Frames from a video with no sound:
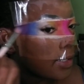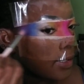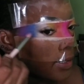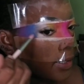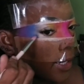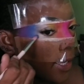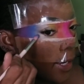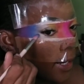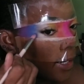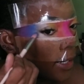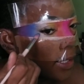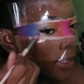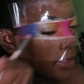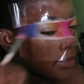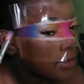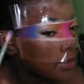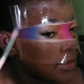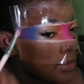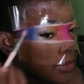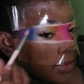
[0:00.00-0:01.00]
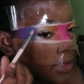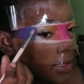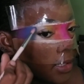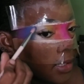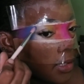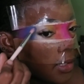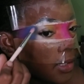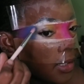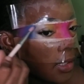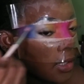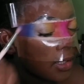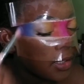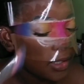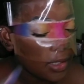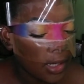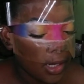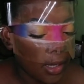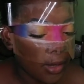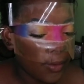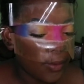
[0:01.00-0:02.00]
That is to
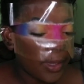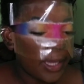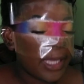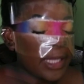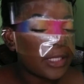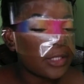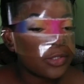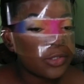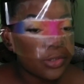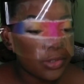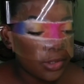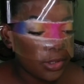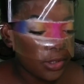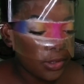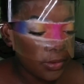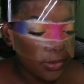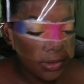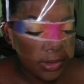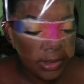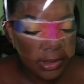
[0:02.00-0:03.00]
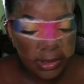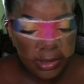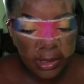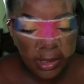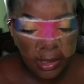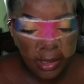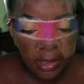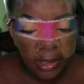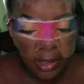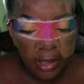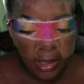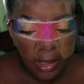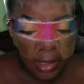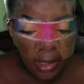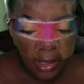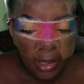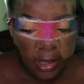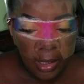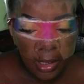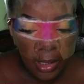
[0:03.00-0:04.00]
now introduce
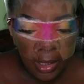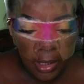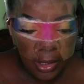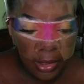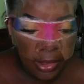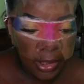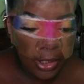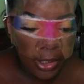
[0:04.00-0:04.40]
the